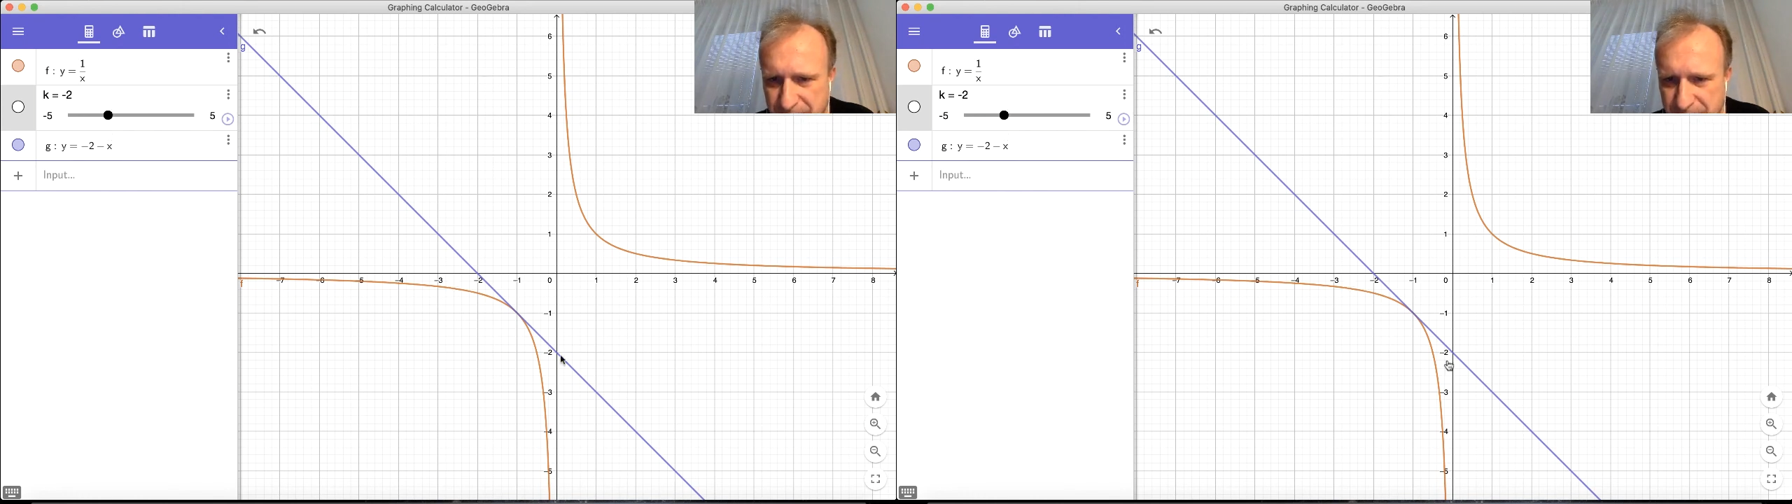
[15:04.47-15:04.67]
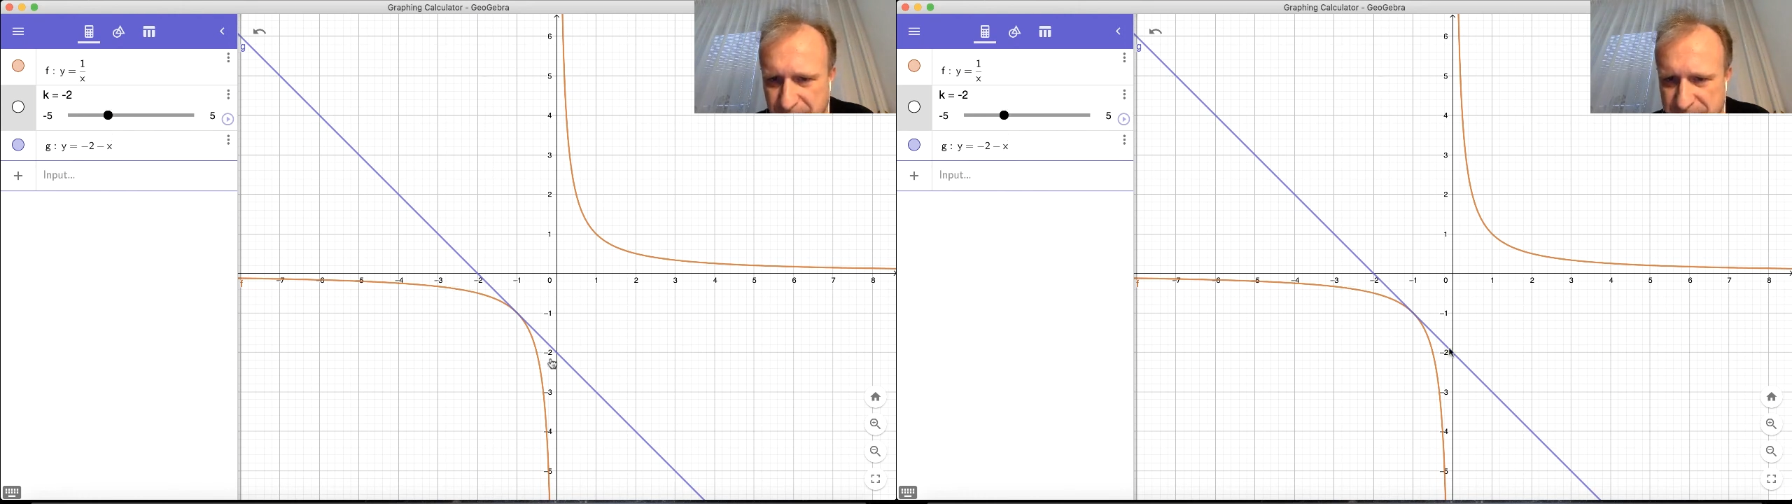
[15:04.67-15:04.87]

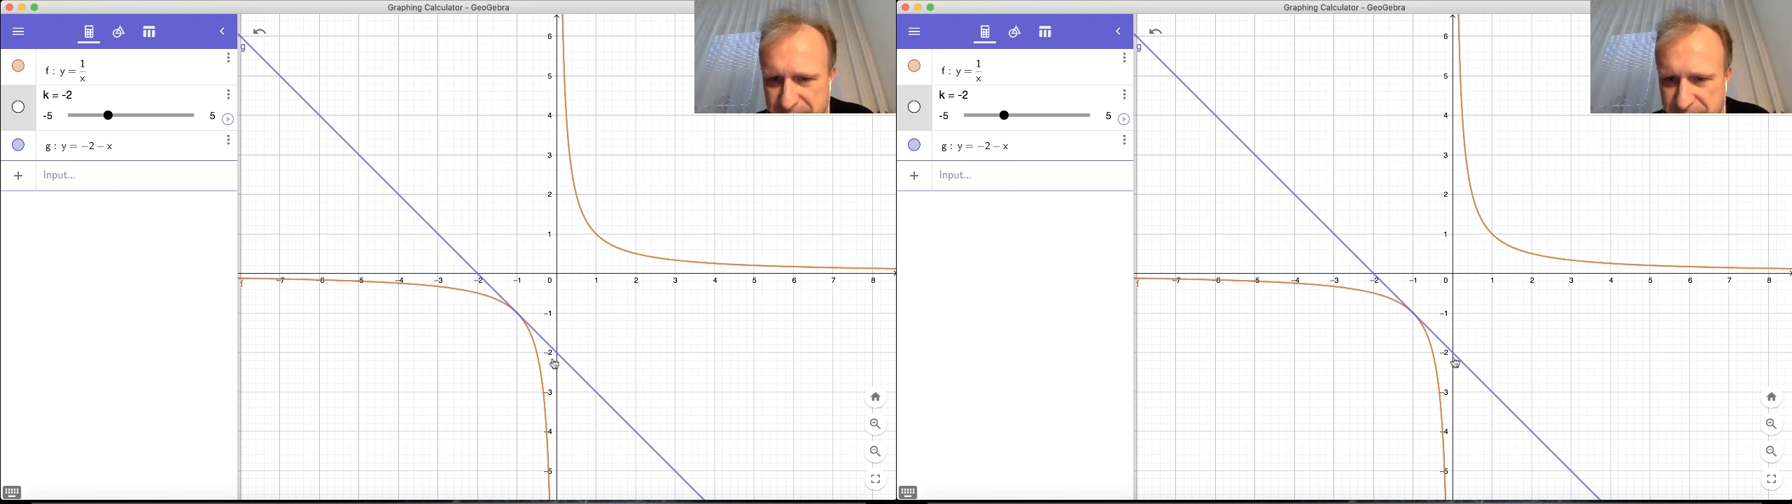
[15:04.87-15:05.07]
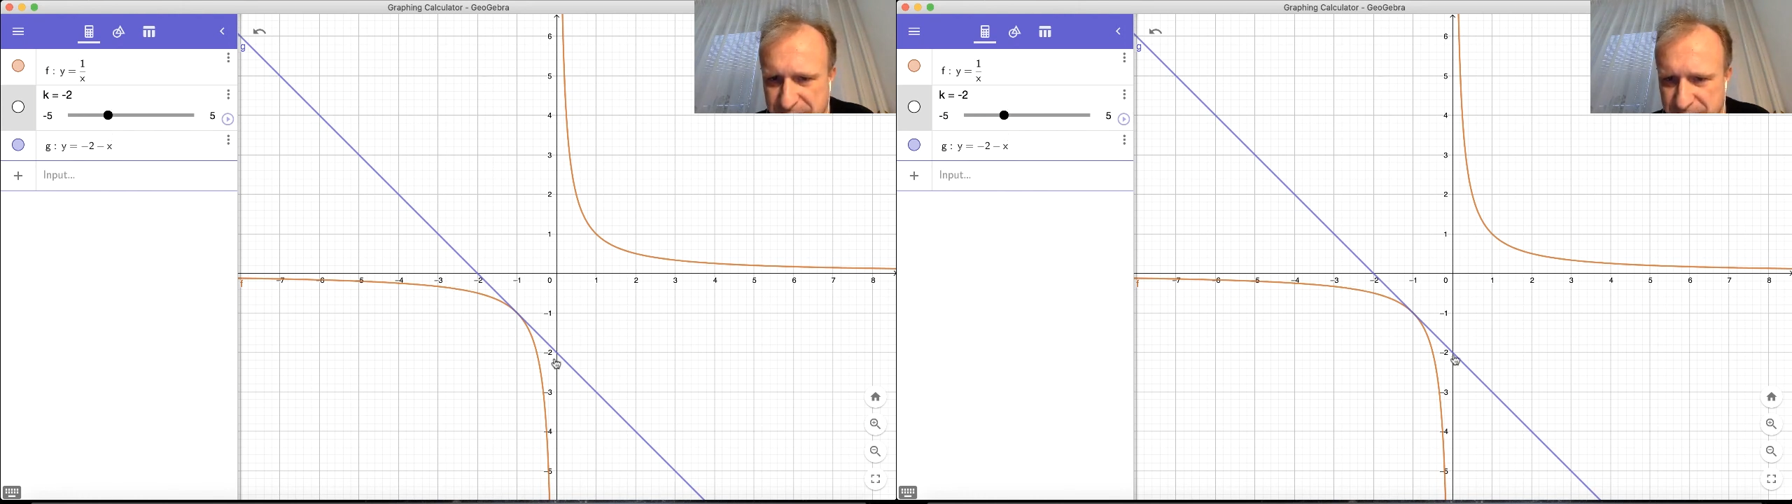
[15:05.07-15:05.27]
there is
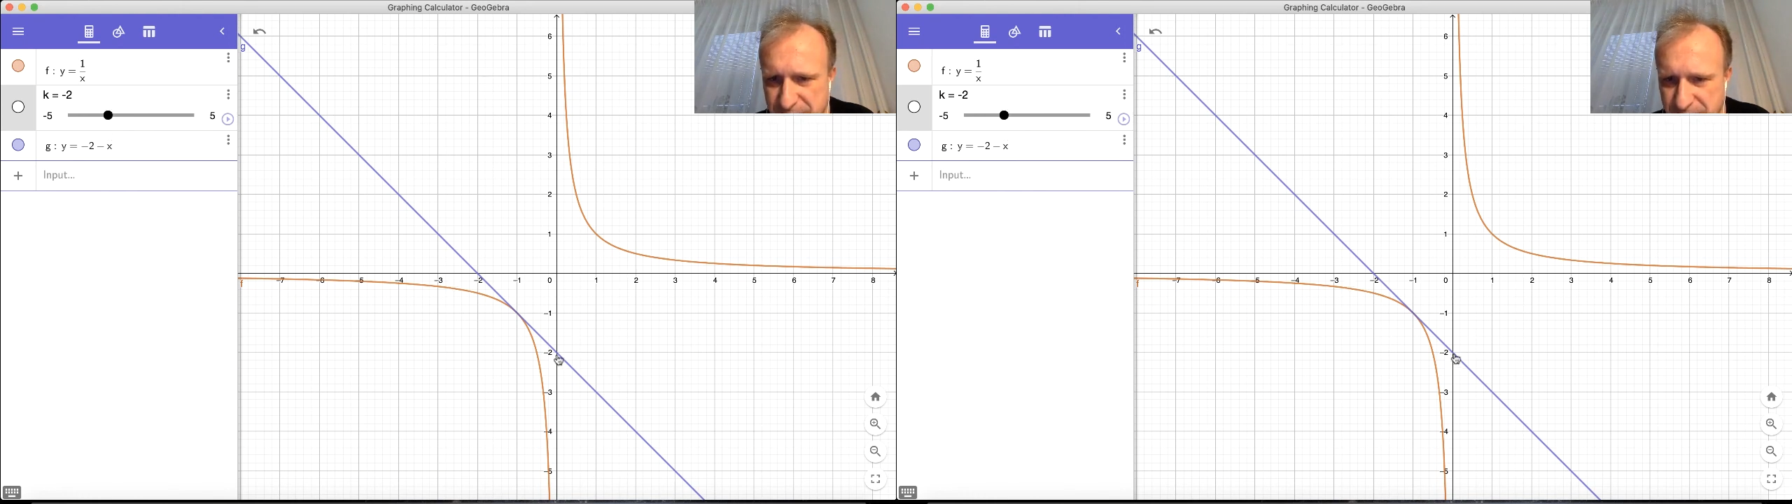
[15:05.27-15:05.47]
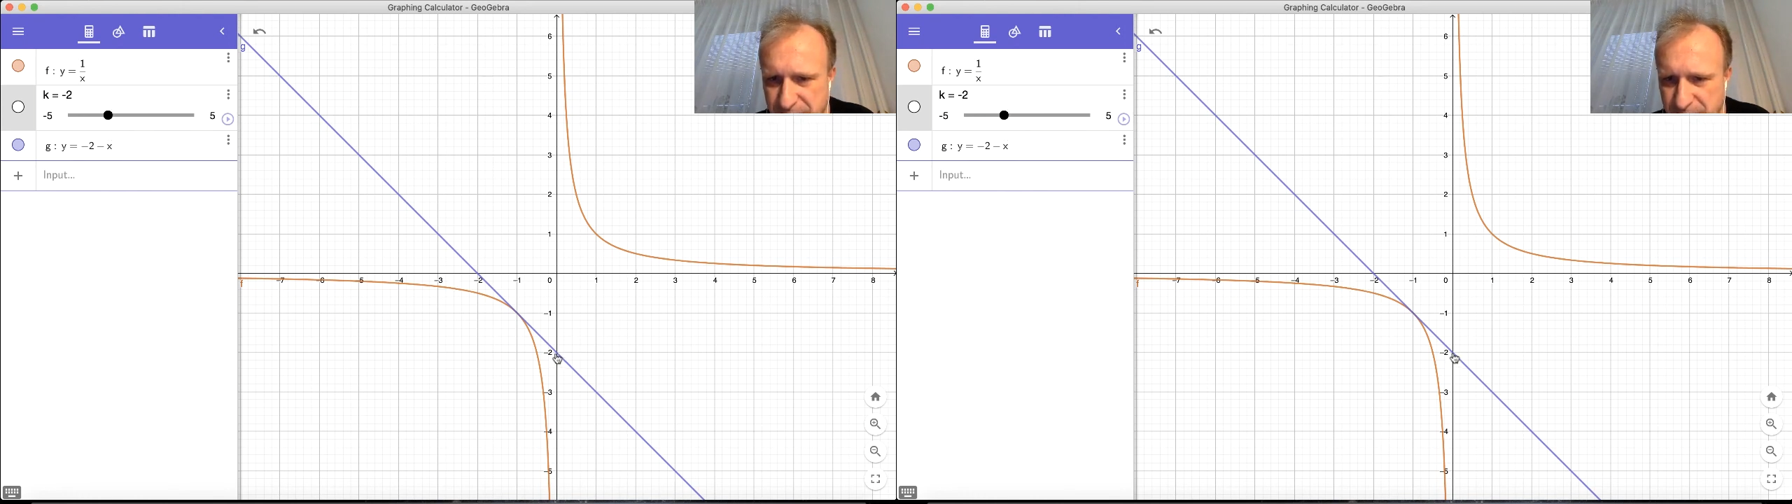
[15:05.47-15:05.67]
this
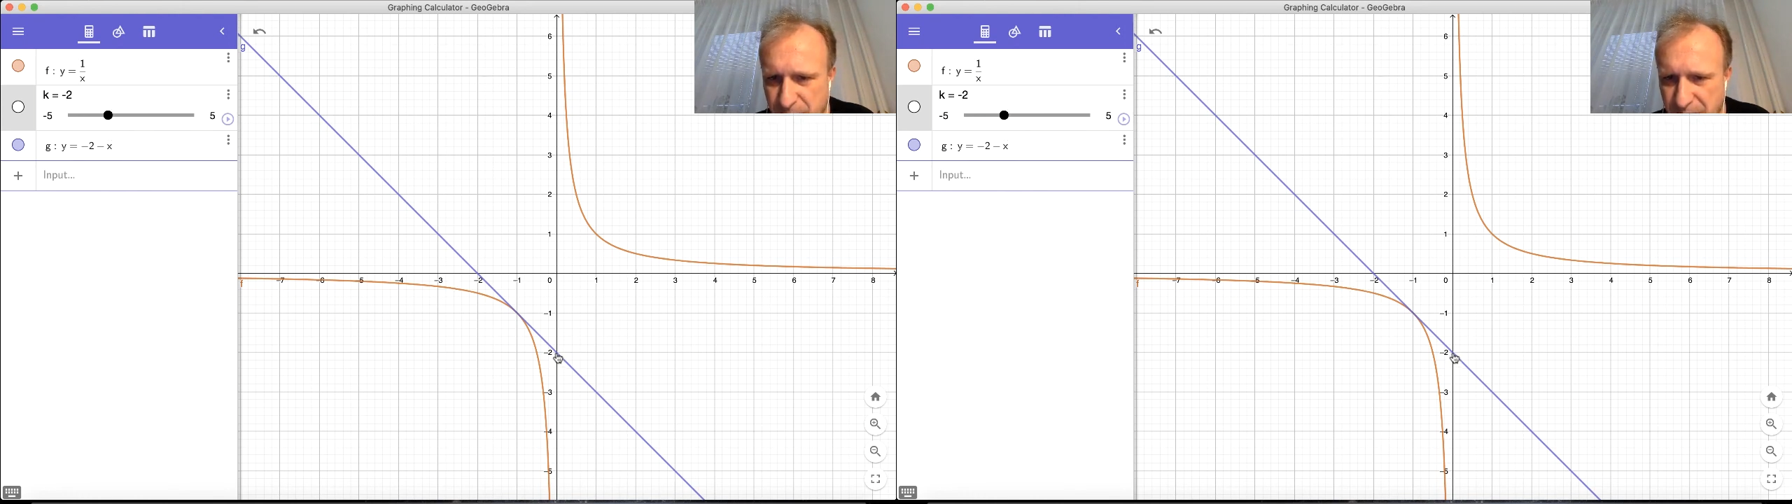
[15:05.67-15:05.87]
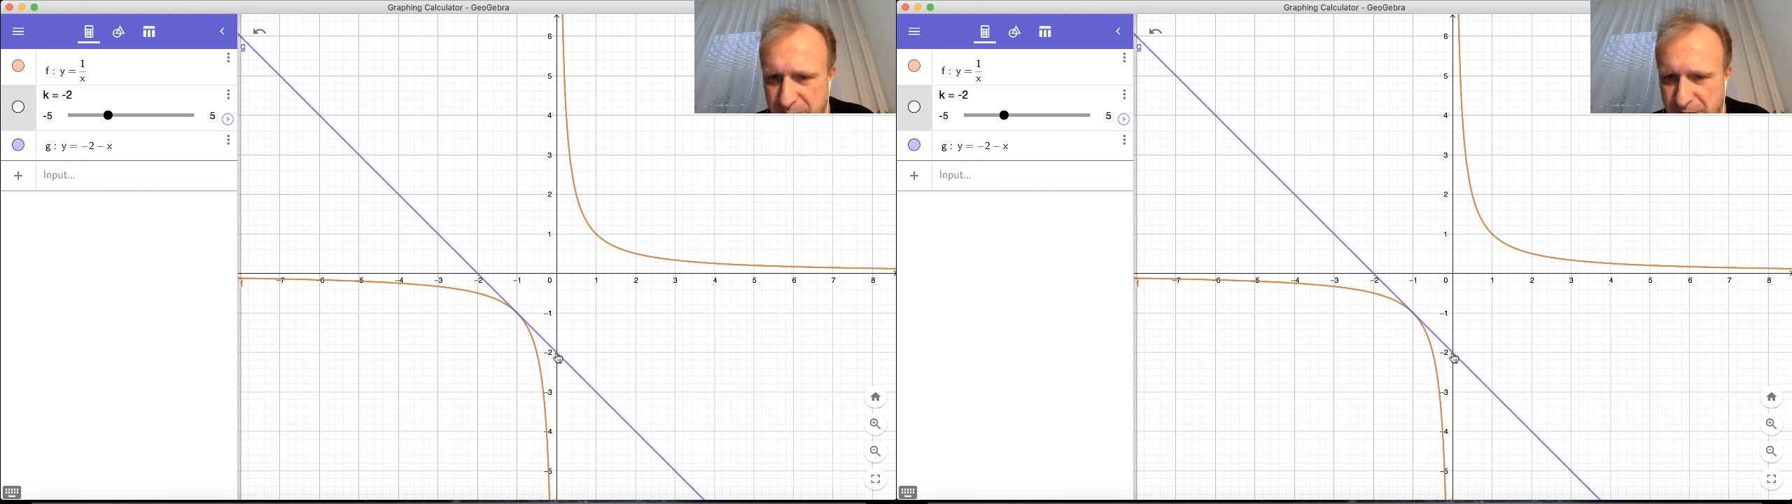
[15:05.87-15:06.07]
value